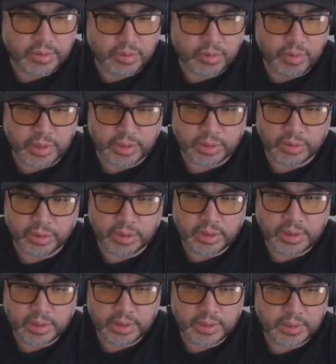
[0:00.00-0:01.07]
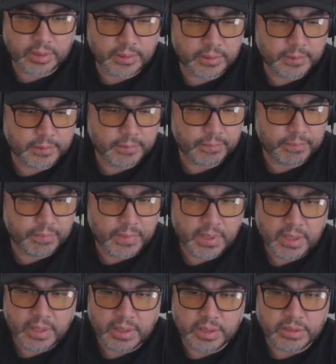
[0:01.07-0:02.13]
Quick little look.
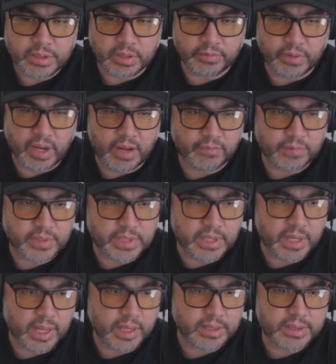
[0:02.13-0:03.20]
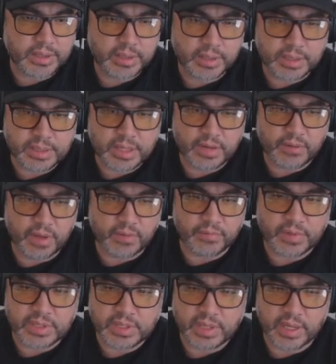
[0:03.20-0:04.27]
Looking for Enfys Nest. Doesn't have
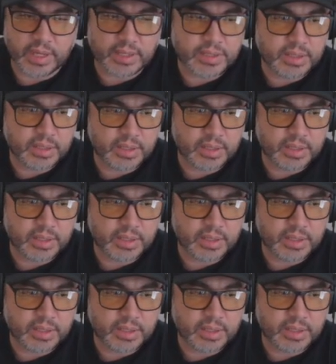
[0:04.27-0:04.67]
Enfys Nest.